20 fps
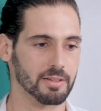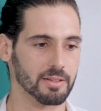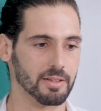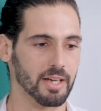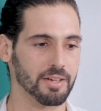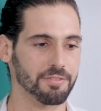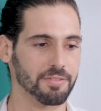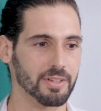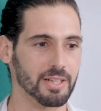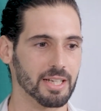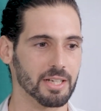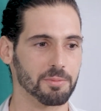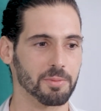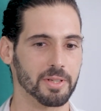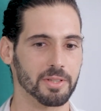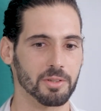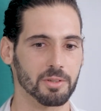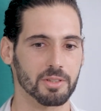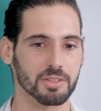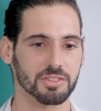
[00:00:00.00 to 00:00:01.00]
I feel like
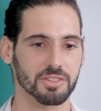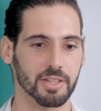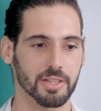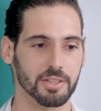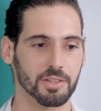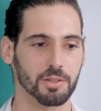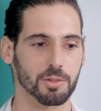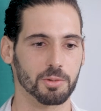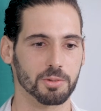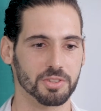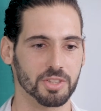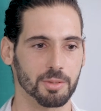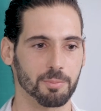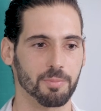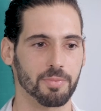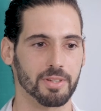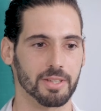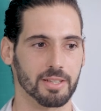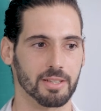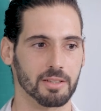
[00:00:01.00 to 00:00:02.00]
when you decide to do
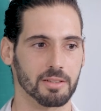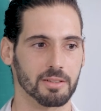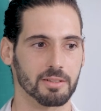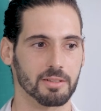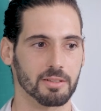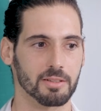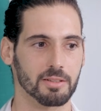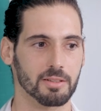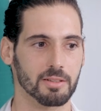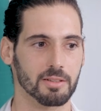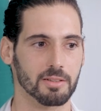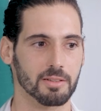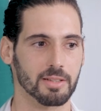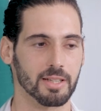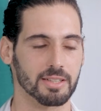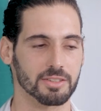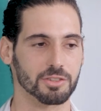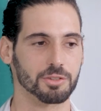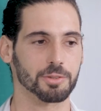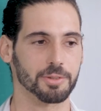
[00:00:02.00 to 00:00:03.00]
something
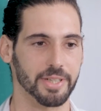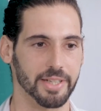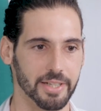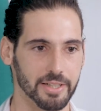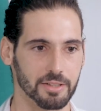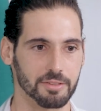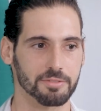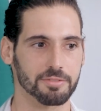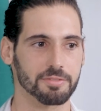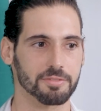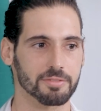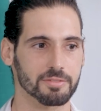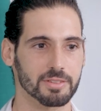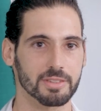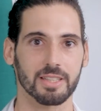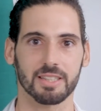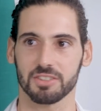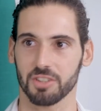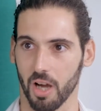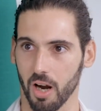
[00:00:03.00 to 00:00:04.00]
that's creative
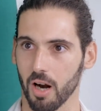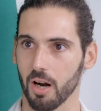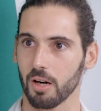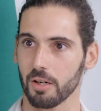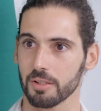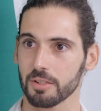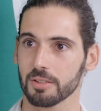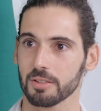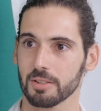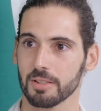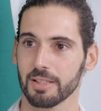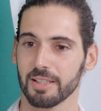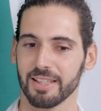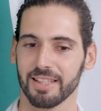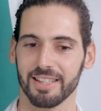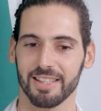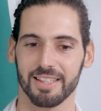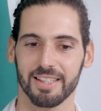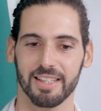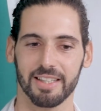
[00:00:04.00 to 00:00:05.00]
and that's hard,
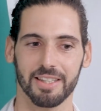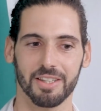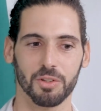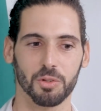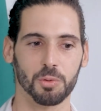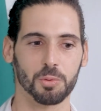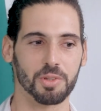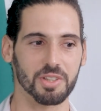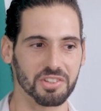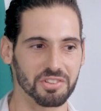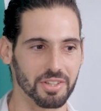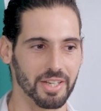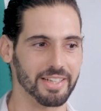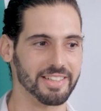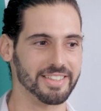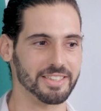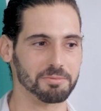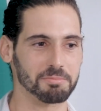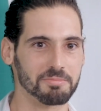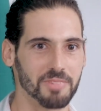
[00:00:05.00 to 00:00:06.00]
you decide
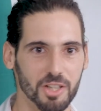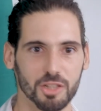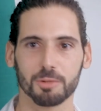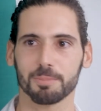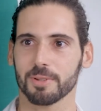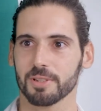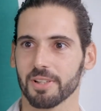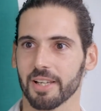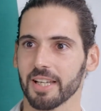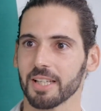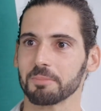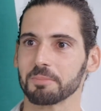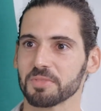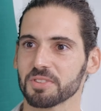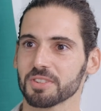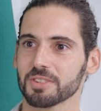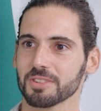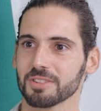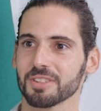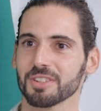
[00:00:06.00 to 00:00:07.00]
it multiple
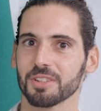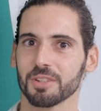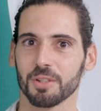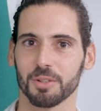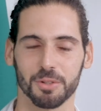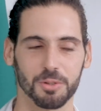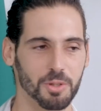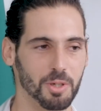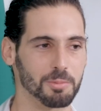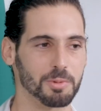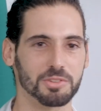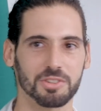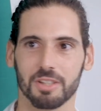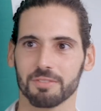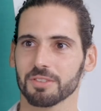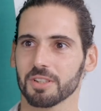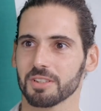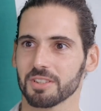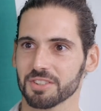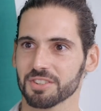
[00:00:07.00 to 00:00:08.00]
times. Mm-hmm. You know, you almost
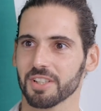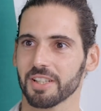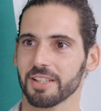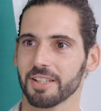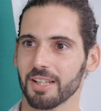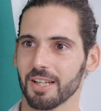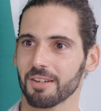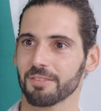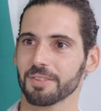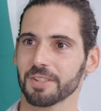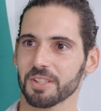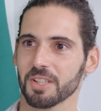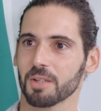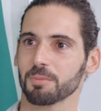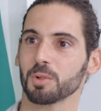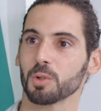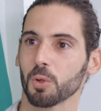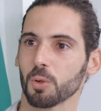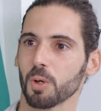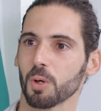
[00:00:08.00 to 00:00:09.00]
have to decide it every time
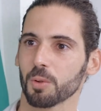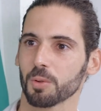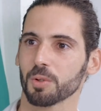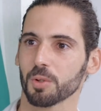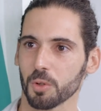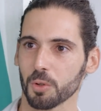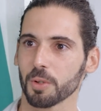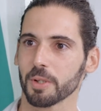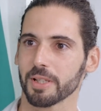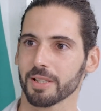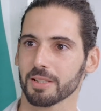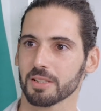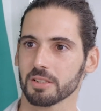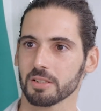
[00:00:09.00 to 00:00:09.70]
you go out and do it.